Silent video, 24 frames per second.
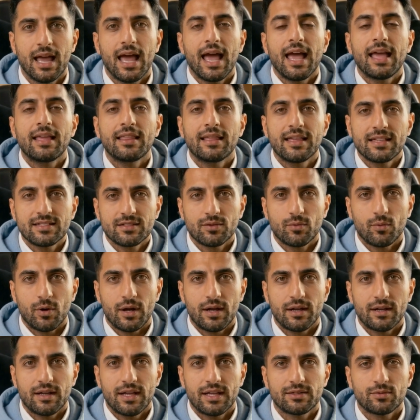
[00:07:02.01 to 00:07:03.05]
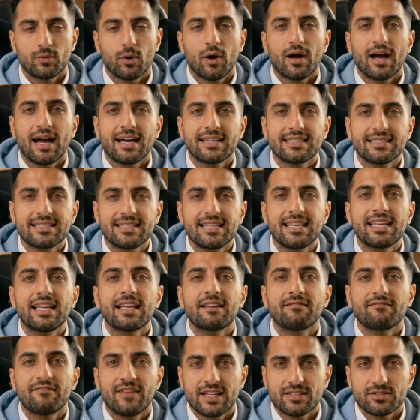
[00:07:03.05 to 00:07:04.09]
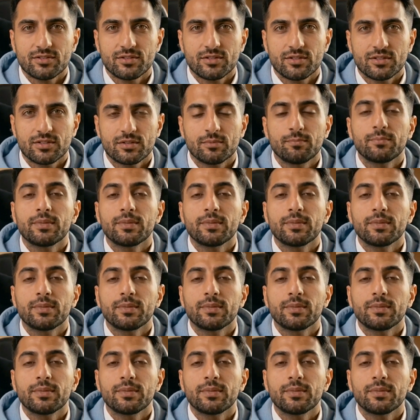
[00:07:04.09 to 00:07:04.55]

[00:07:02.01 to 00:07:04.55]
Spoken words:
and this one is where I see investors